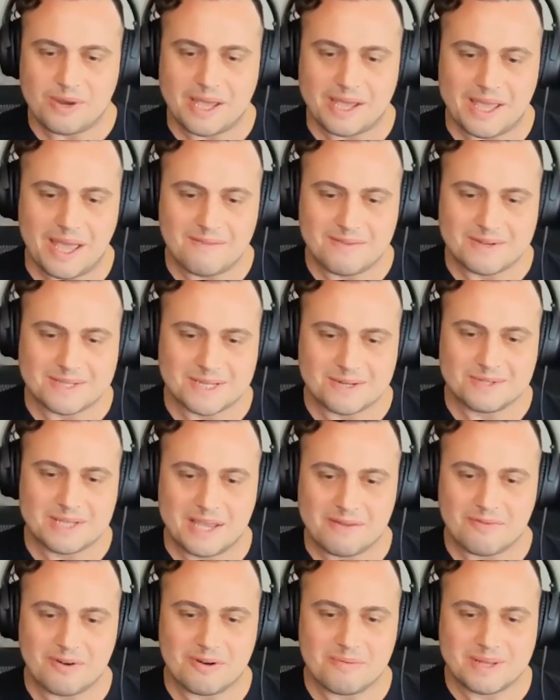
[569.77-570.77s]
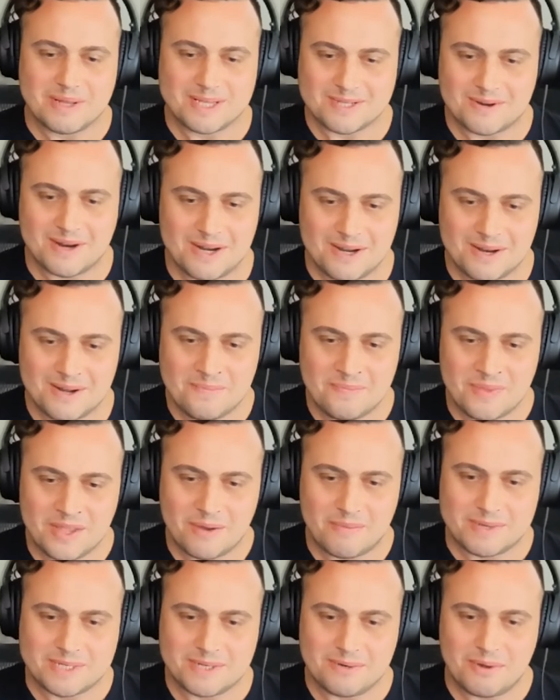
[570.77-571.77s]
O day every single day for a month straight,
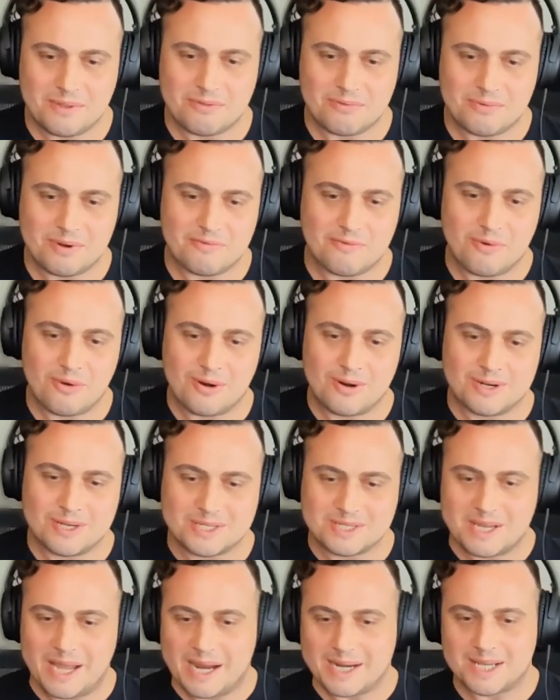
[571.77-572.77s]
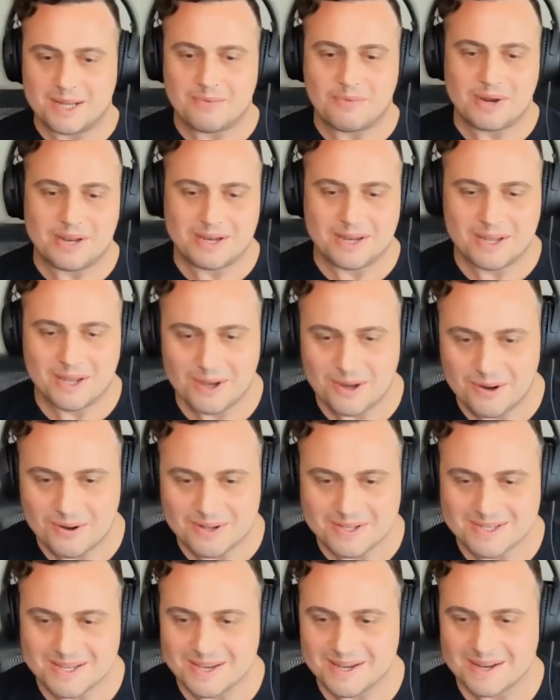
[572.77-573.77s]
and we still had three or four hundred just stacked that mm-hmm. way thing to go.
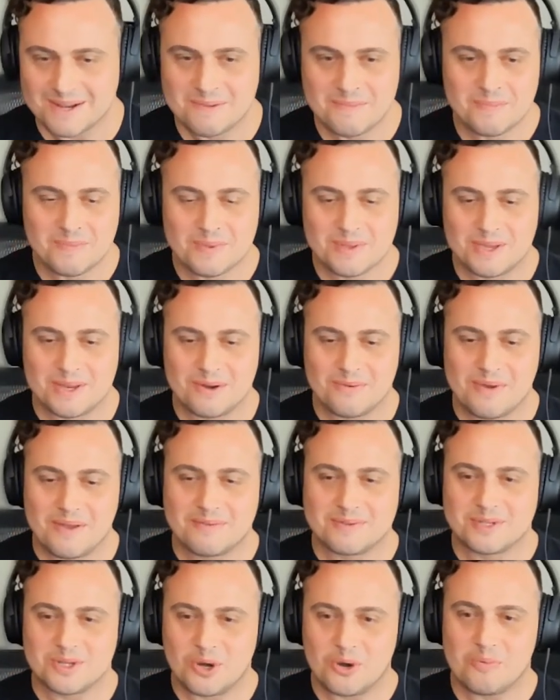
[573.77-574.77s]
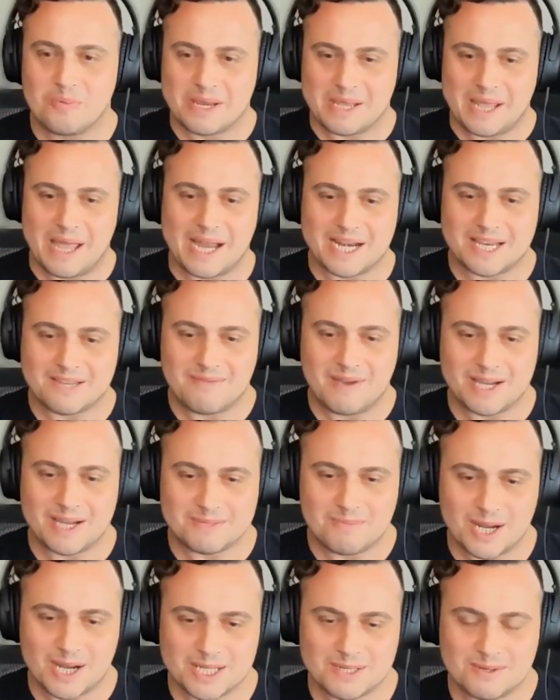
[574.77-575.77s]
It's like, you know, we have so many
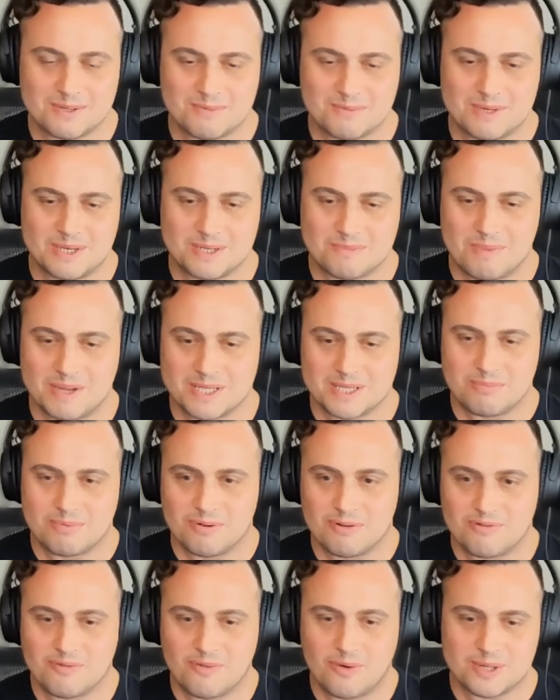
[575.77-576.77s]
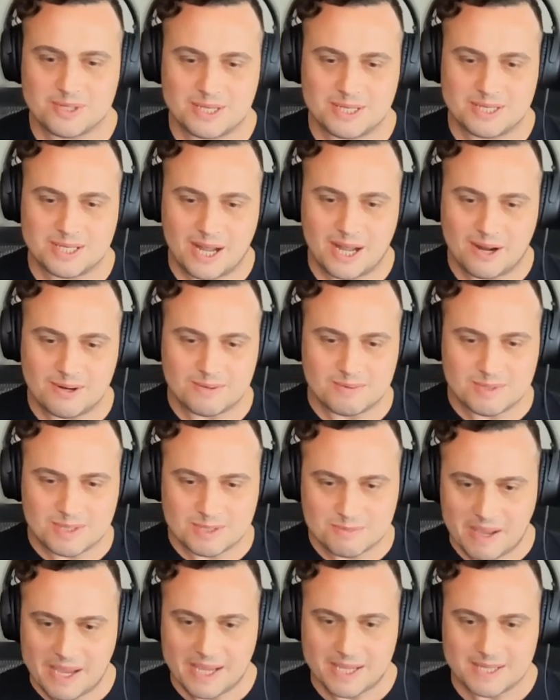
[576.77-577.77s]
ActiveX bugs because we just basically brute force the entire
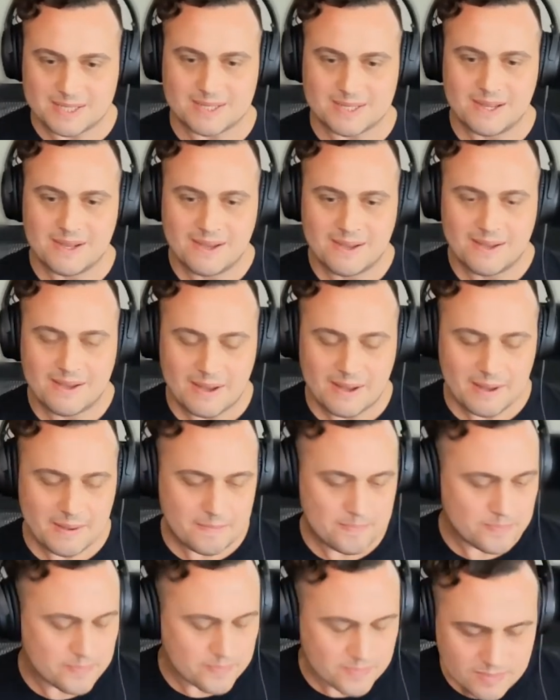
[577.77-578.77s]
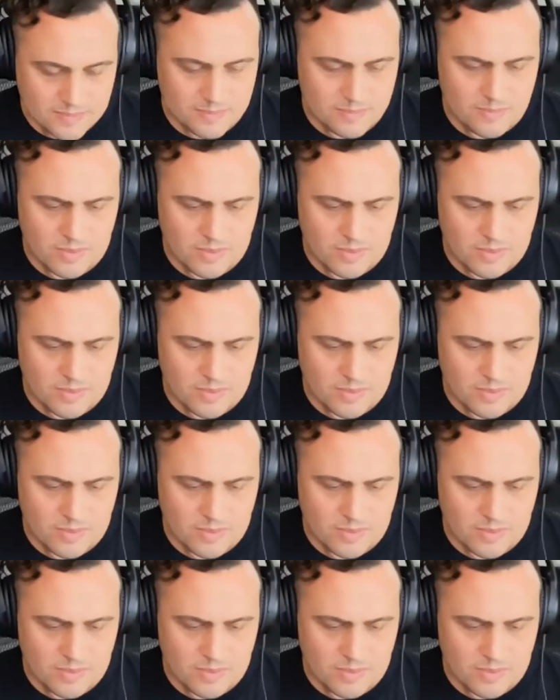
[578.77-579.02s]
space. Um,